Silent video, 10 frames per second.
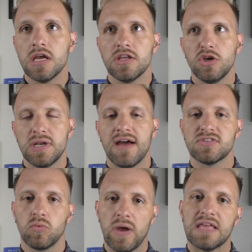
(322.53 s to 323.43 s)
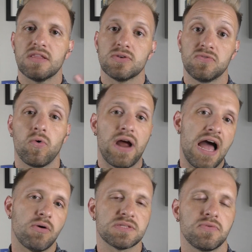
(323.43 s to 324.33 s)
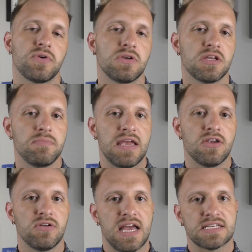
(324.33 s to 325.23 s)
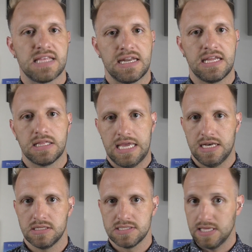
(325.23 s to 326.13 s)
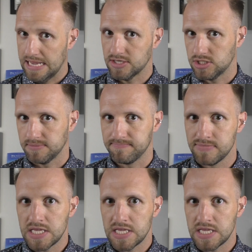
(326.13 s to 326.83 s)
you would have to wait those 4 hours before you can make your next Lightning Lane selection.